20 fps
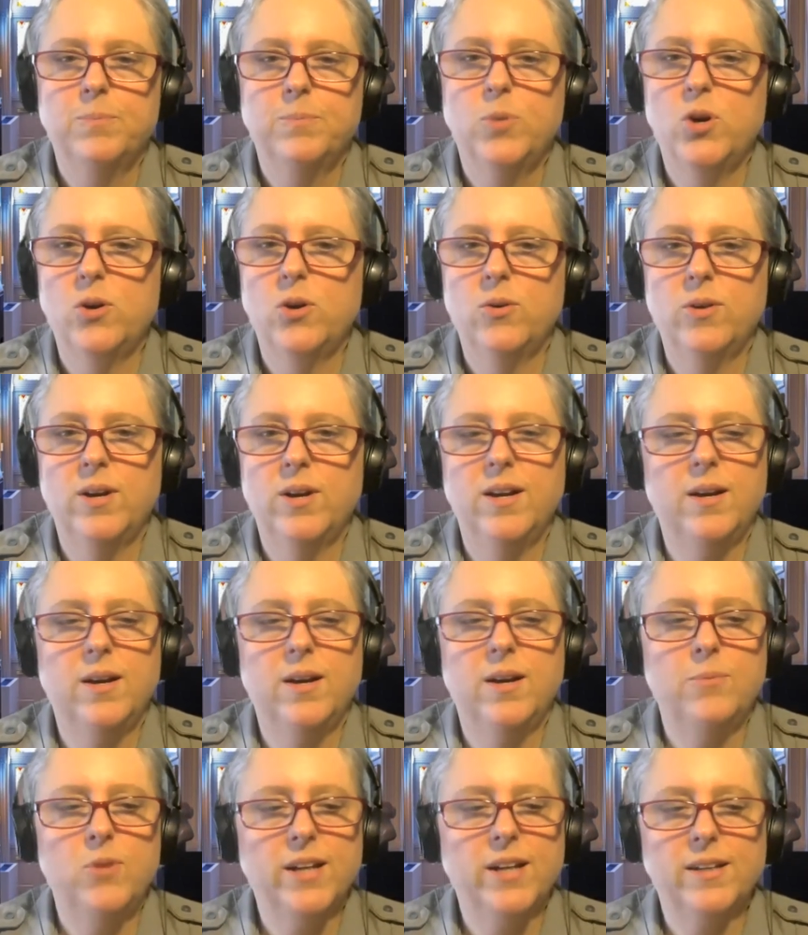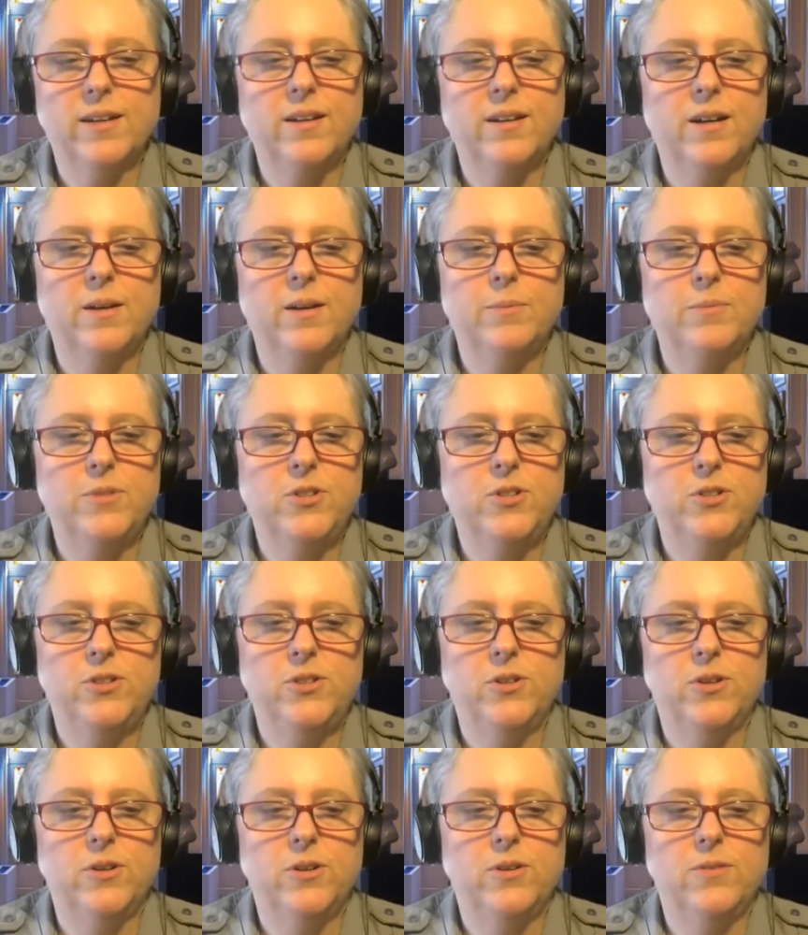program, or I could come to
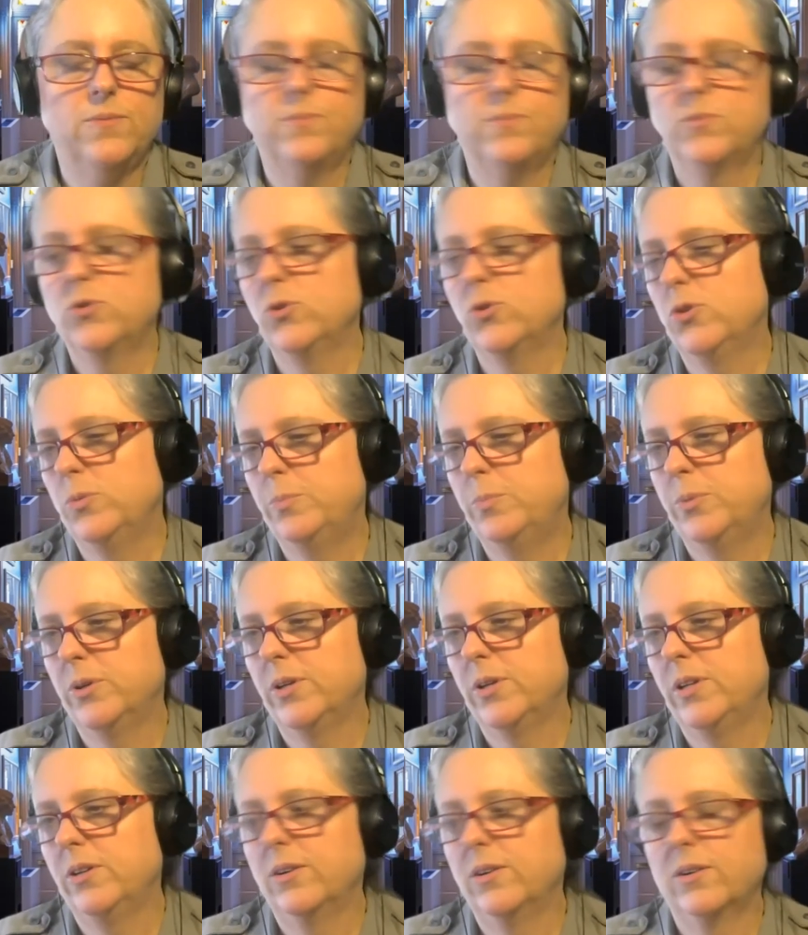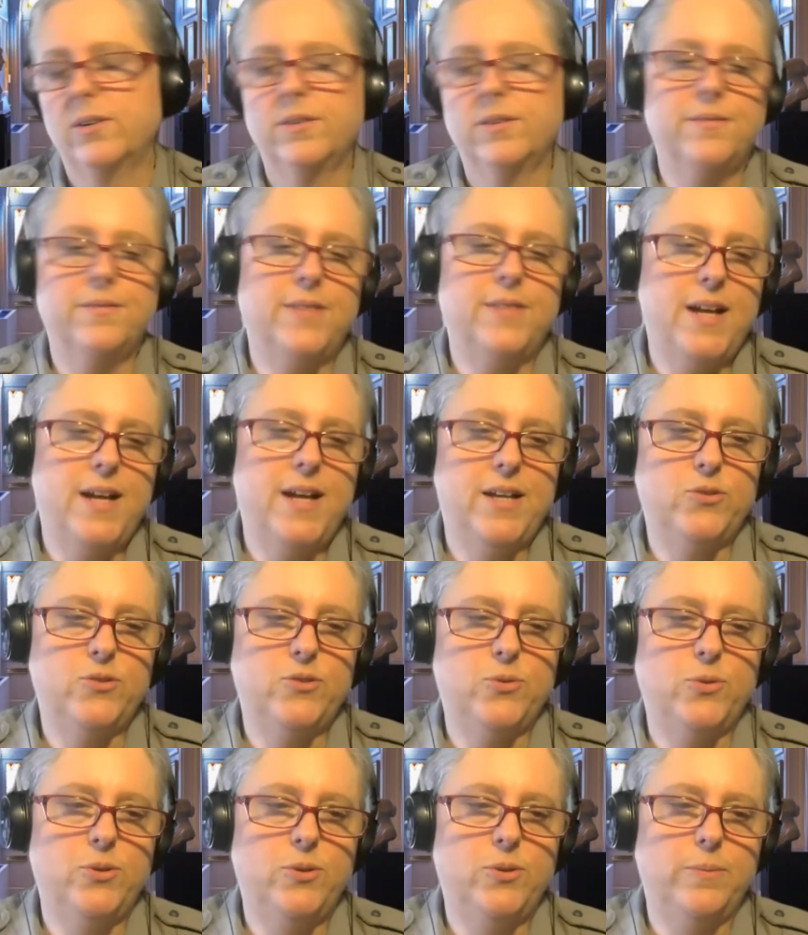your group or your
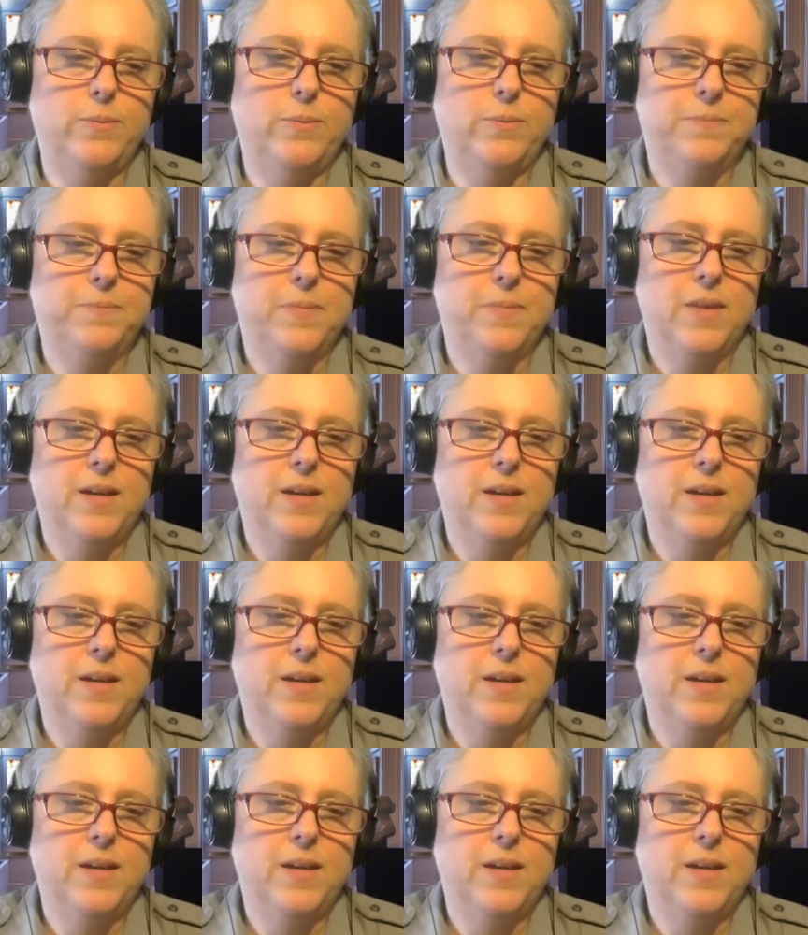classroom